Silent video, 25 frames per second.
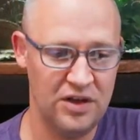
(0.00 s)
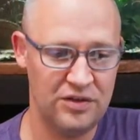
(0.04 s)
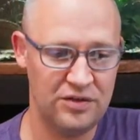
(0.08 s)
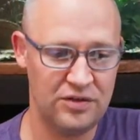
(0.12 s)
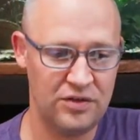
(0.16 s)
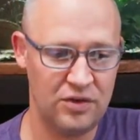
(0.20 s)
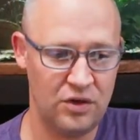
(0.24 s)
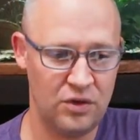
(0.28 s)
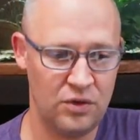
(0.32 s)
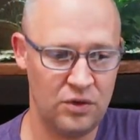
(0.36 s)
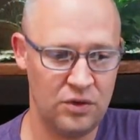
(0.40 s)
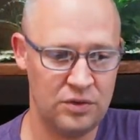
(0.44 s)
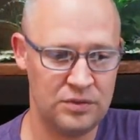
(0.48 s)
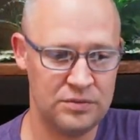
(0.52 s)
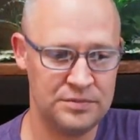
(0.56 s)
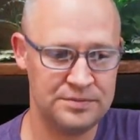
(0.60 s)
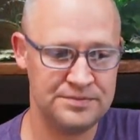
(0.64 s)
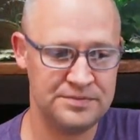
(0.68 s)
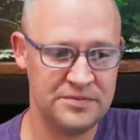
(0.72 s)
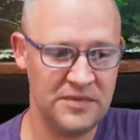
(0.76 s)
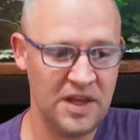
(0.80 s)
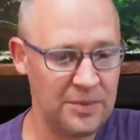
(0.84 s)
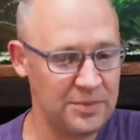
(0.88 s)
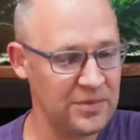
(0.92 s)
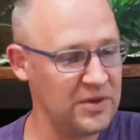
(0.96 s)
So,
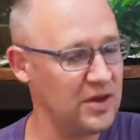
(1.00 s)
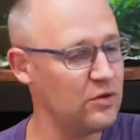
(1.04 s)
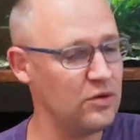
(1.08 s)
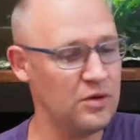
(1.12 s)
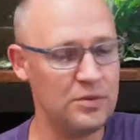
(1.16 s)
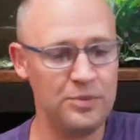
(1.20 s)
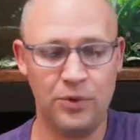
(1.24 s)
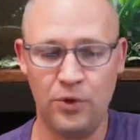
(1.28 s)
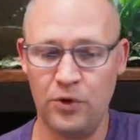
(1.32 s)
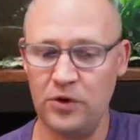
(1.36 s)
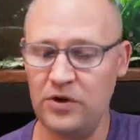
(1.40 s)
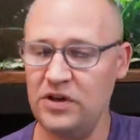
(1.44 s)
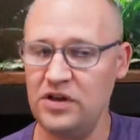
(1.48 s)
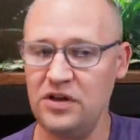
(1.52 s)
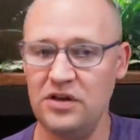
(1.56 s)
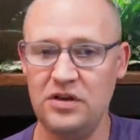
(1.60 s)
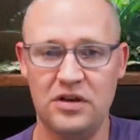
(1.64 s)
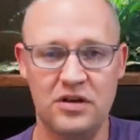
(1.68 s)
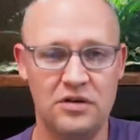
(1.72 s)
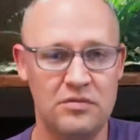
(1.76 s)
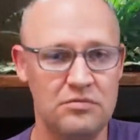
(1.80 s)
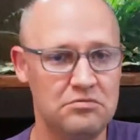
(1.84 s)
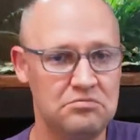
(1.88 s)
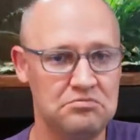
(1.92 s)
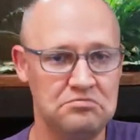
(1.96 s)
yep, they were imported
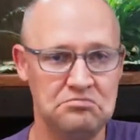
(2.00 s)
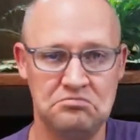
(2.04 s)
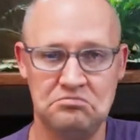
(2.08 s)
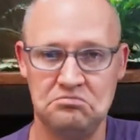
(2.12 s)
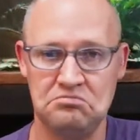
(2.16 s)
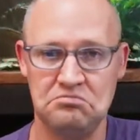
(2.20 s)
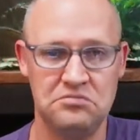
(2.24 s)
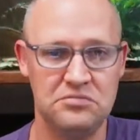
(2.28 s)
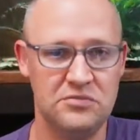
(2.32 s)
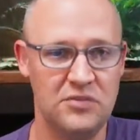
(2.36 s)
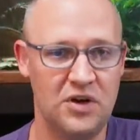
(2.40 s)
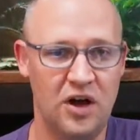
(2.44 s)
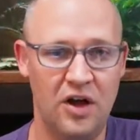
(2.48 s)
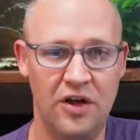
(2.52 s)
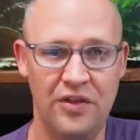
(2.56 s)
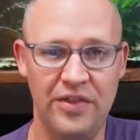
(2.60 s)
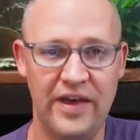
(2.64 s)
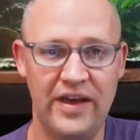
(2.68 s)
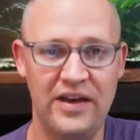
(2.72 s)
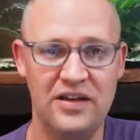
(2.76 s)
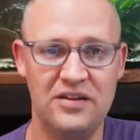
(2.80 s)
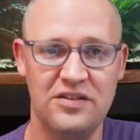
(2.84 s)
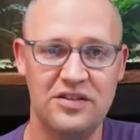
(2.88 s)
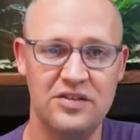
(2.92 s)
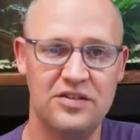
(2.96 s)
and all
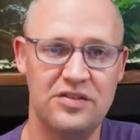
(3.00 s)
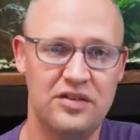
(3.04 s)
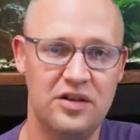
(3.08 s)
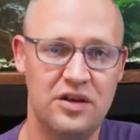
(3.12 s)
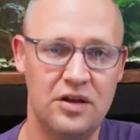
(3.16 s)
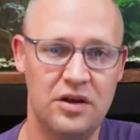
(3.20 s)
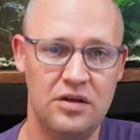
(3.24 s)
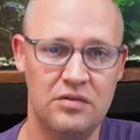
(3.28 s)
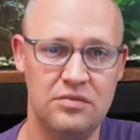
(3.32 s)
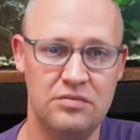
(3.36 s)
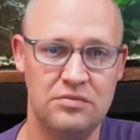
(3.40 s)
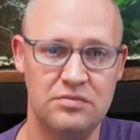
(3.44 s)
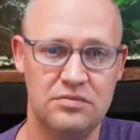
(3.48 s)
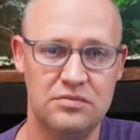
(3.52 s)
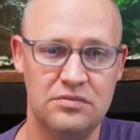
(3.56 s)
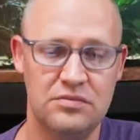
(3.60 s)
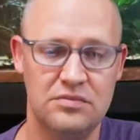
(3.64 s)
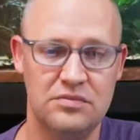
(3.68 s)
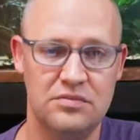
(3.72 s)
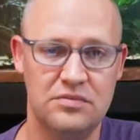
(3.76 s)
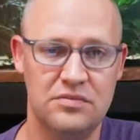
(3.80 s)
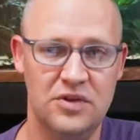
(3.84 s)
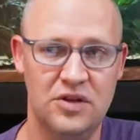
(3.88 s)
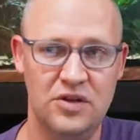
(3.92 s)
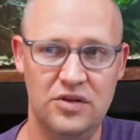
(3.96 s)
that. Just, you
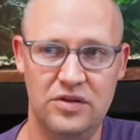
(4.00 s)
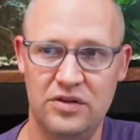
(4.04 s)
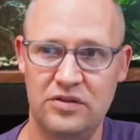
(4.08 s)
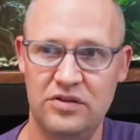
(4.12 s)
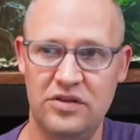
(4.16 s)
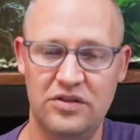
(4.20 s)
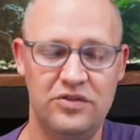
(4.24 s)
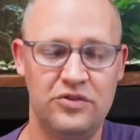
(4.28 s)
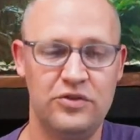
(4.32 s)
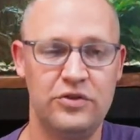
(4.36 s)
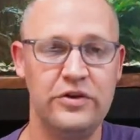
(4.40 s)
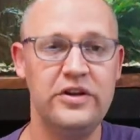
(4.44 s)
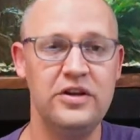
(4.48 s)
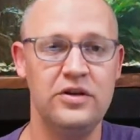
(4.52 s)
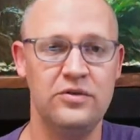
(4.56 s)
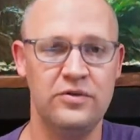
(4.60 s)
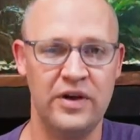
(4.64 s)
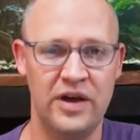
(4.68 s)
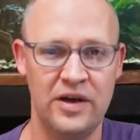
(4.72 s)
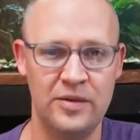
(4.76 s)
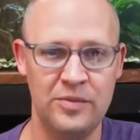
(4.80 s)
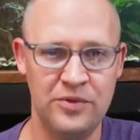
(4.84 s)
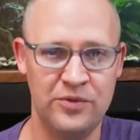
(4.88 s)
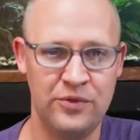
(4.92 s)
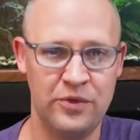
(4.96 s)
know, they were just
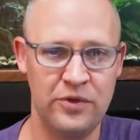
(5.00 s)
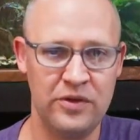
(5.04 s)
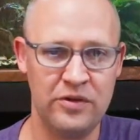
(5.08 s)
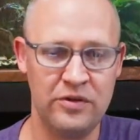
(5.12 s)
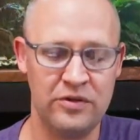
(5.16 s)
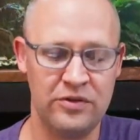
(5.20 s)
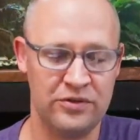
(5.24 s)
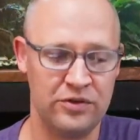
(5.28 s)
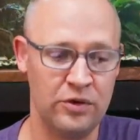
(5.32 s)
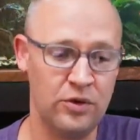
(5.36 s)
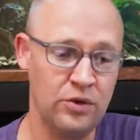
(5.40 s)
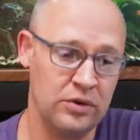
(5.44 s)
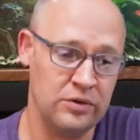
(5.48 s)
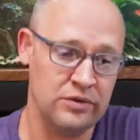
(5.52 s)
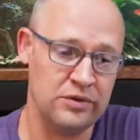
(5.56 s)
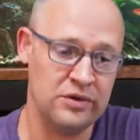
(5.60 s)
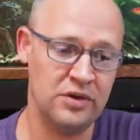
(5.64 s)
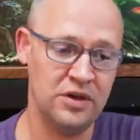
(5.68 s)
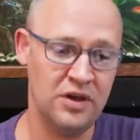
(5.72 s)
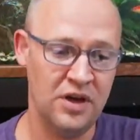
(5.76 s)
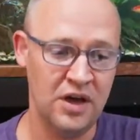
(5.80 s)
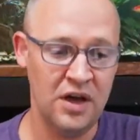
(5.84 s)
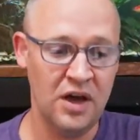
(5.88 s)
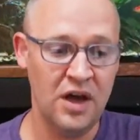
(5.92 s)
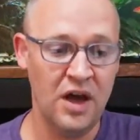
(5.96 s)
treated right before they were sold.